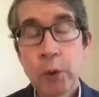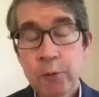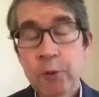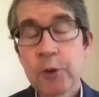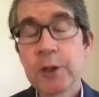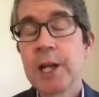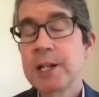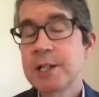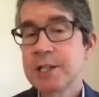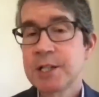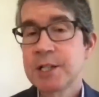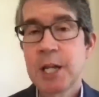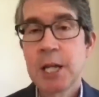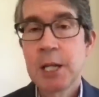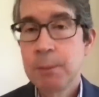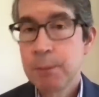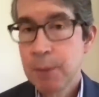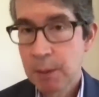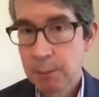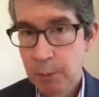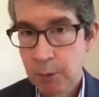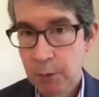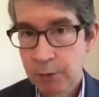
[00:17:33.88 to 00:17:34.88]
for that same
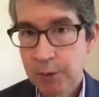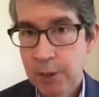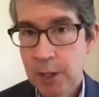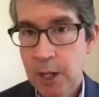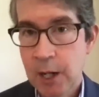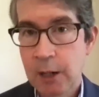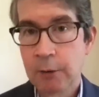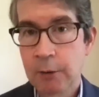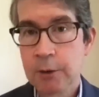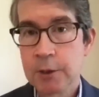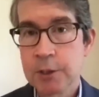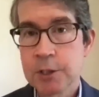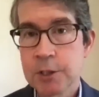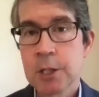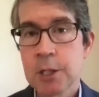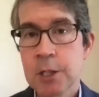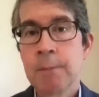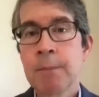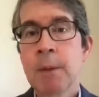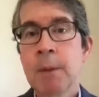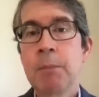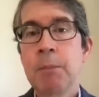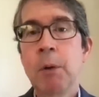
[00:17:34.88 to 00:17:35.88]
member of Congress. Right.
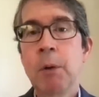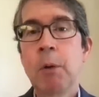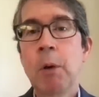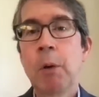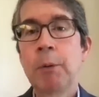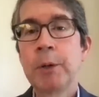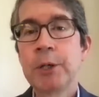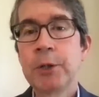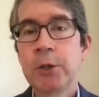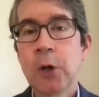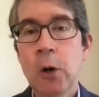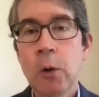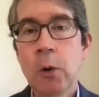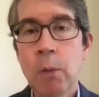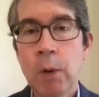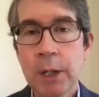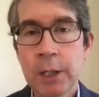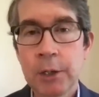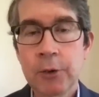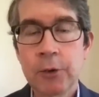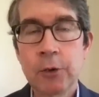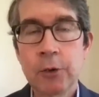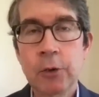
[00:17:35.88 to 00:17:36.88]
But what we don't
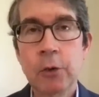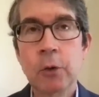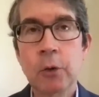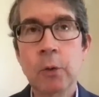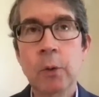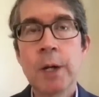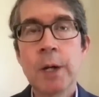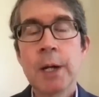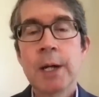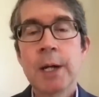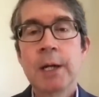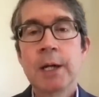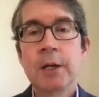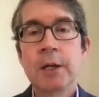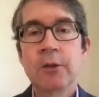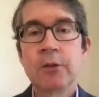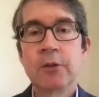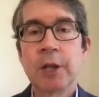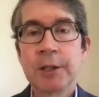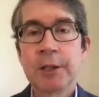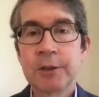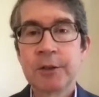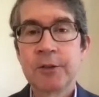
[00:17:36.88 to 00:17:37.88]
want to do
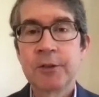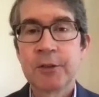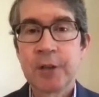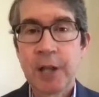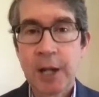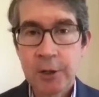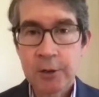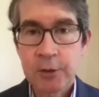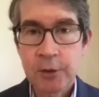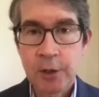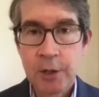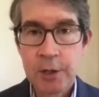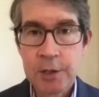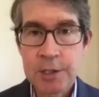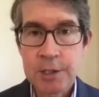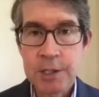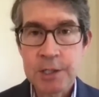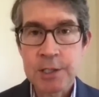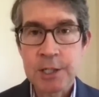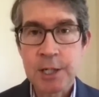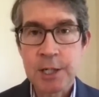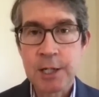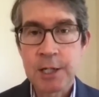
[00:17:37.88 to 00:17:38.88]
is let the secretaries of
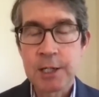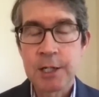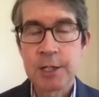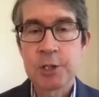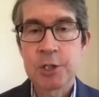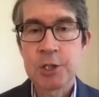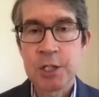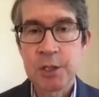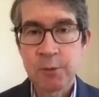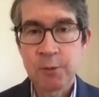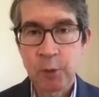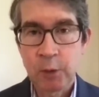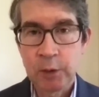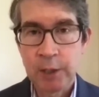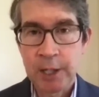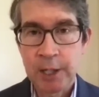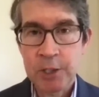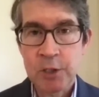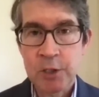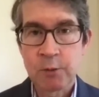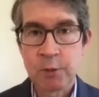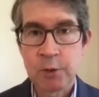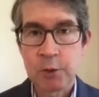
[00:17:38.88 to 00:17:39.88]
state and chief
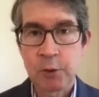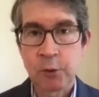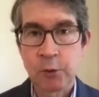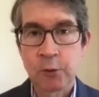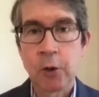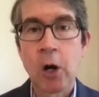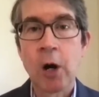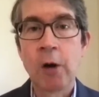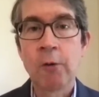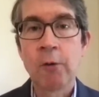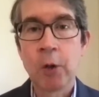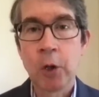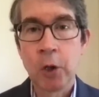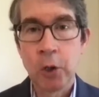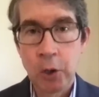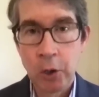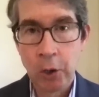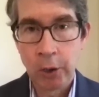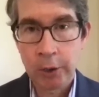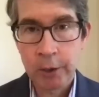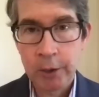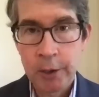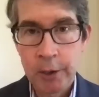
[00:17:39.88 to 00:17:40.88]
election officials off the
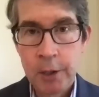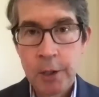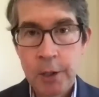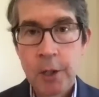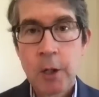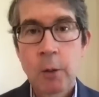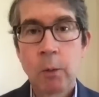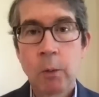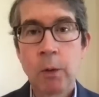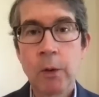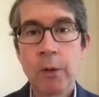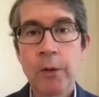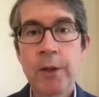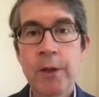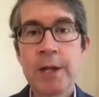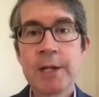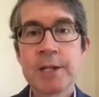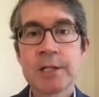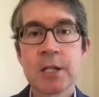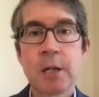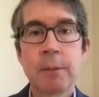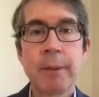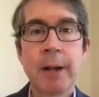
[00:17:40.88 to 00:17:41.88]
hook, where they
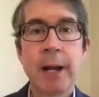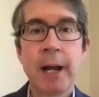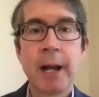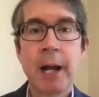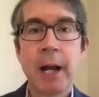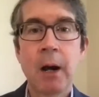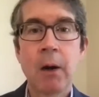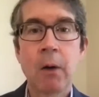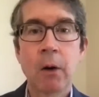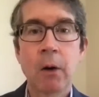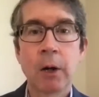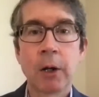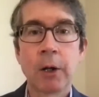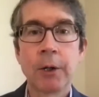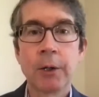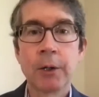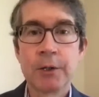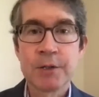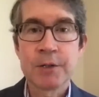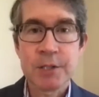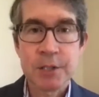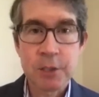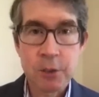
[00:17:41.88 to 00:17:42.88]
somehow are going
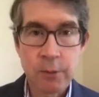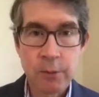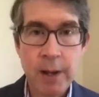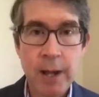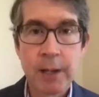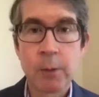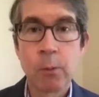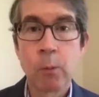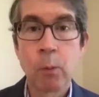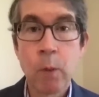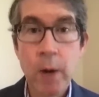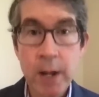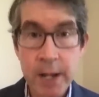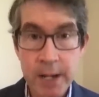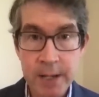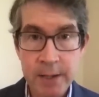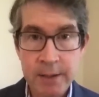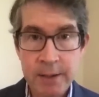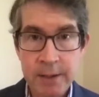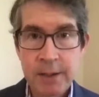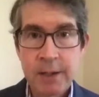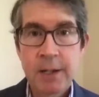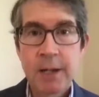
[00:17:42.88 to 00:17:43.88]
to sit around and
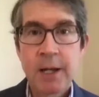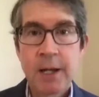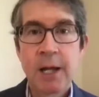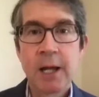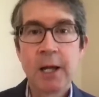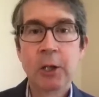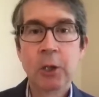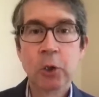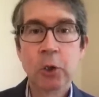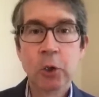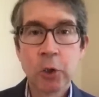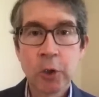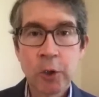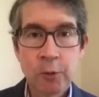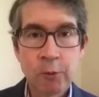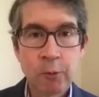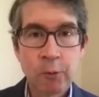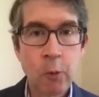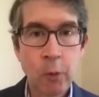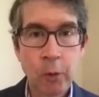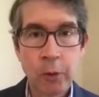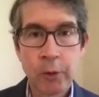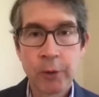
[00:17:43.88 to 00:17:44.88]
wait and look
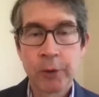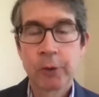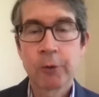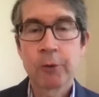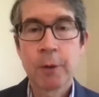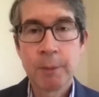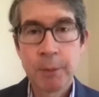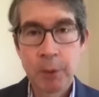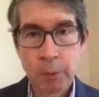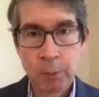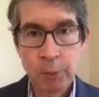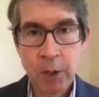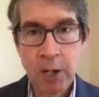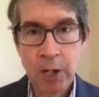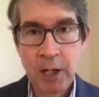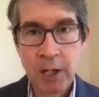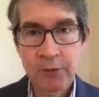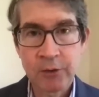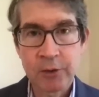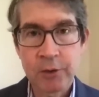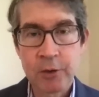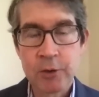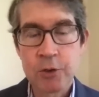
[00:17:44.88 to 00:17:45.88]
for the criminal
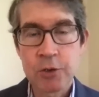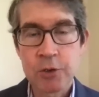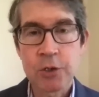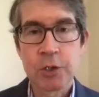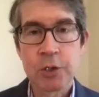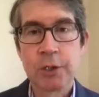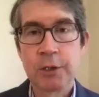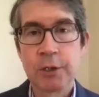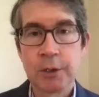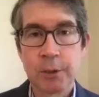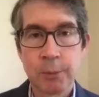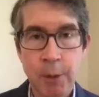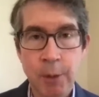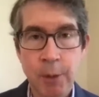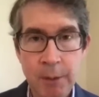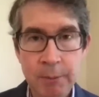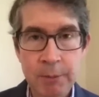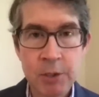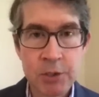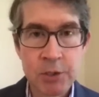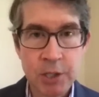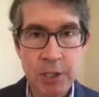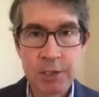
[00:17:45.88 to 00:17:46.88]
prosecution and the
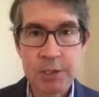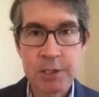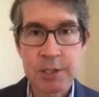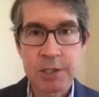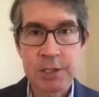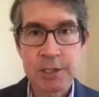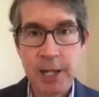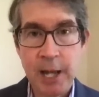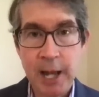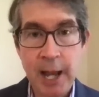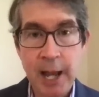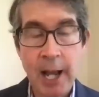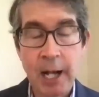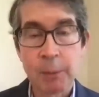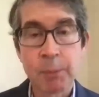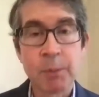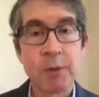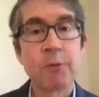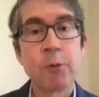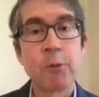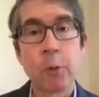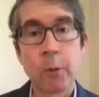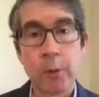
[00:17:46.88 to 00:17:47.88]
Department of Justice to act
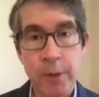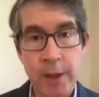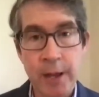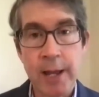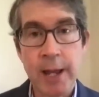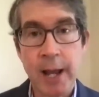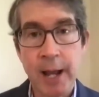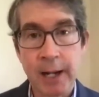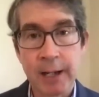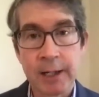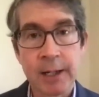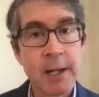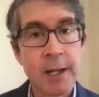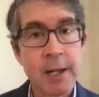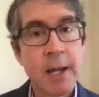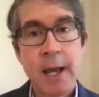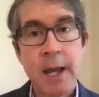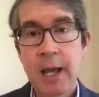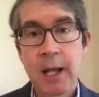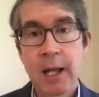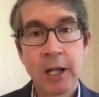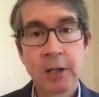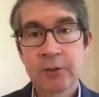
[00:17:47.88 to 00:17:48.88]
before they act.
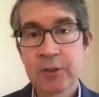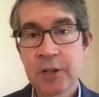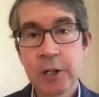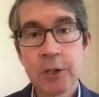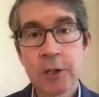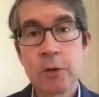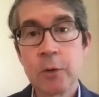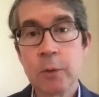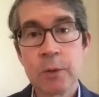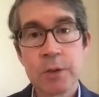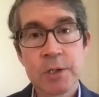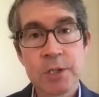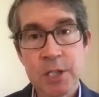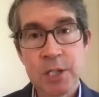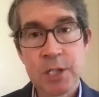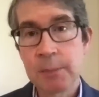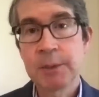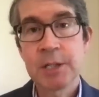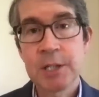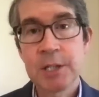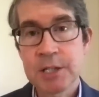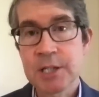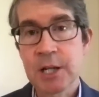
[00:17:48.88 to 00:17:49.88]
And I'll tell you, some
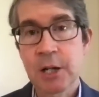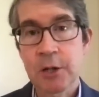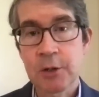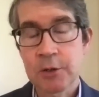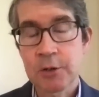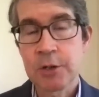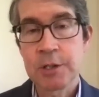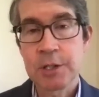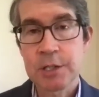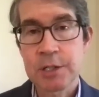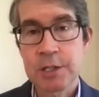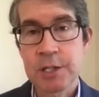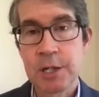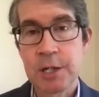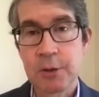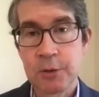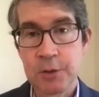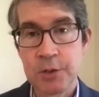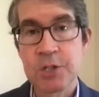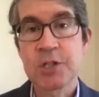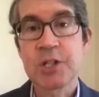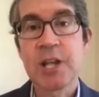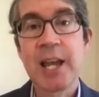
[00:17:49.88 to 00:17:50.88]
of these secretaries of state are
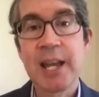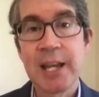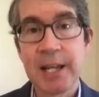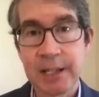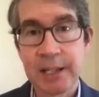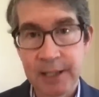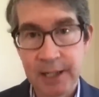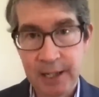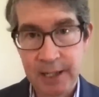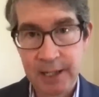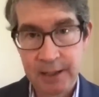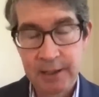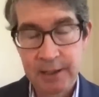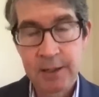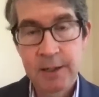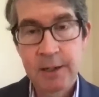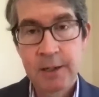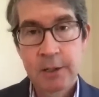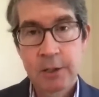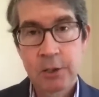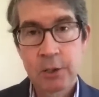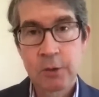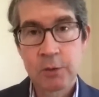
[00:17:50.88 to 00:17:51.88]
saying that.
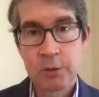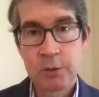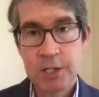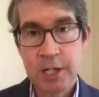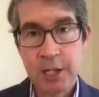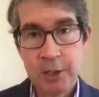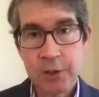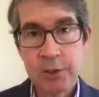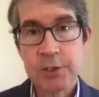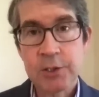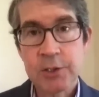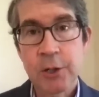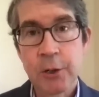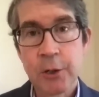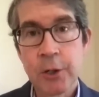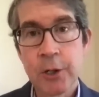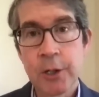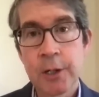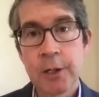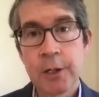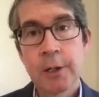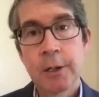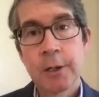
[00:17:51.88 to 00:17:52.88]
You know,
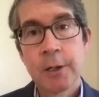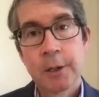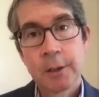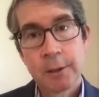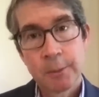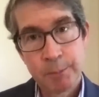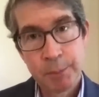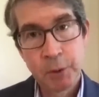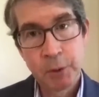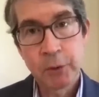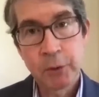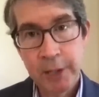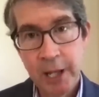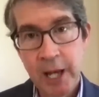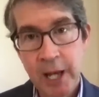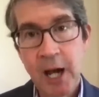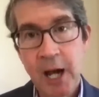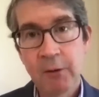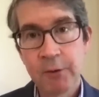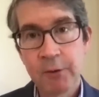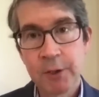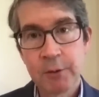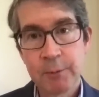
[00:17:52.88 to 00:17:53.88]
Secretary Bill
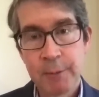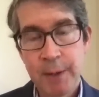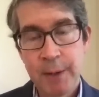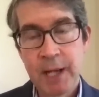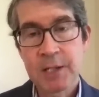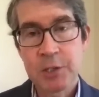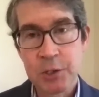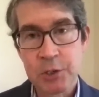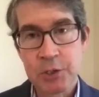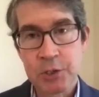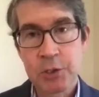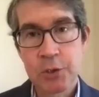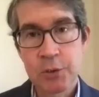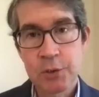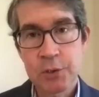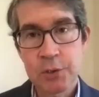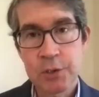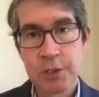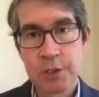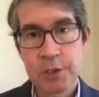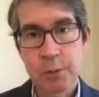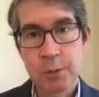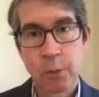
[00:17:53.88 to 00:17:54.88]
Galvin of
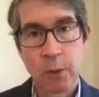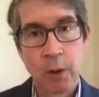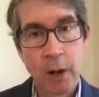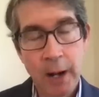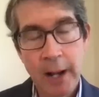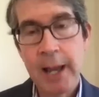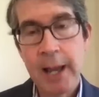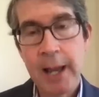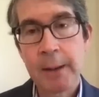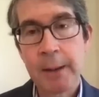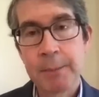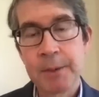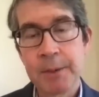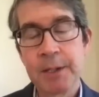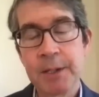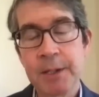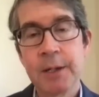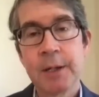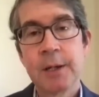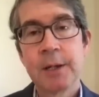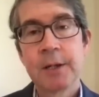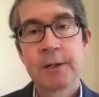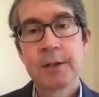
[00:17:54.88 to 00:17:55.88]
Massachusetts, where I happen
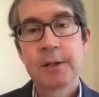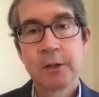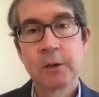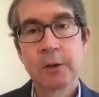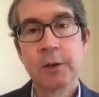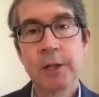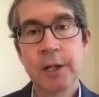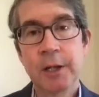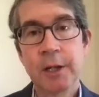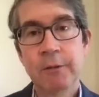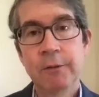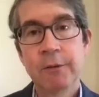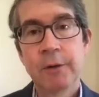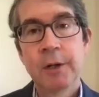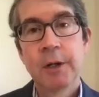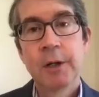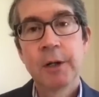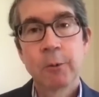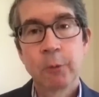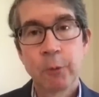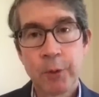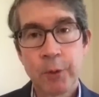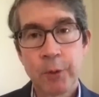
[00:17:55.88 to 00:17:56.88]
to live,
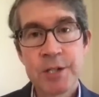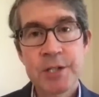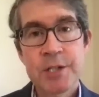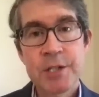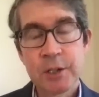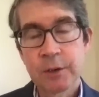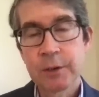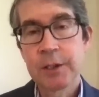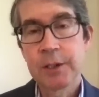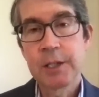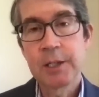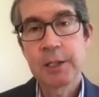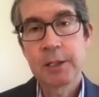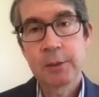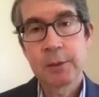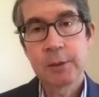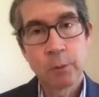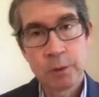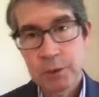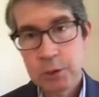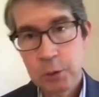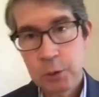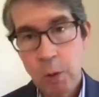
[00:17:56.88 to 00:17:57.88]
recently
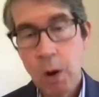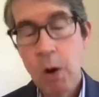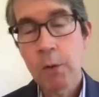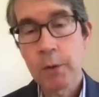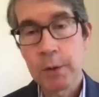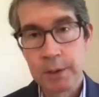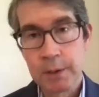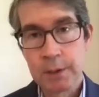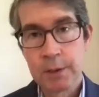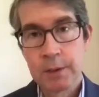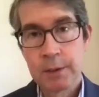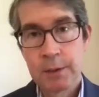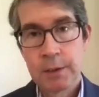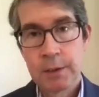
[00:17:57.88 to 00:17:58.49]
was quoted